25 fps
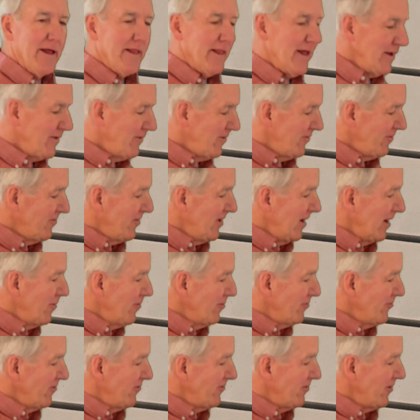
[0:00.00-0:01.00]
Now that
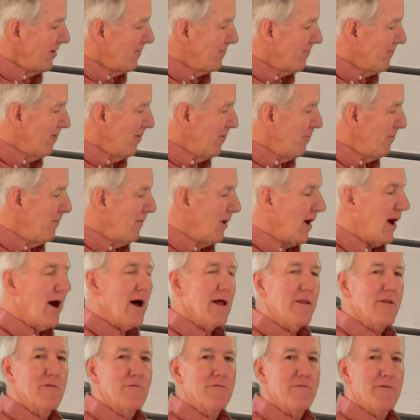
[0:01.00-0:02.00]
distinguishes it from
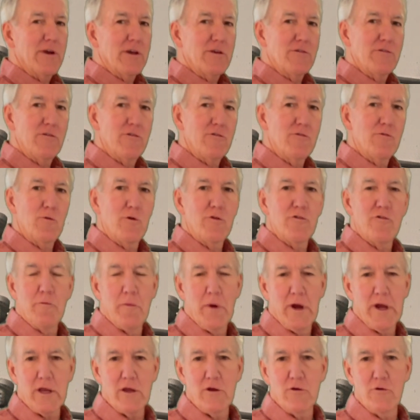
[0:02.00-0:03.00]
other fixes
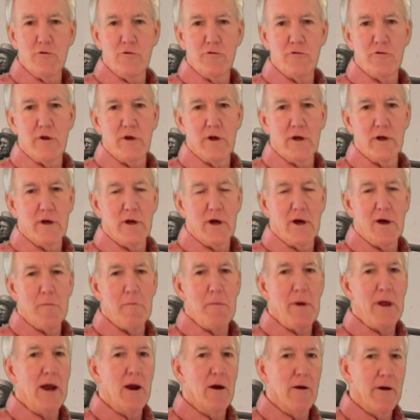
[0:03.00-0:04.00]
which might use
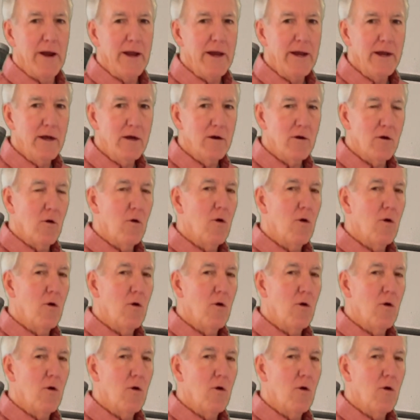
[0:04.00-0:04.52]
a bearing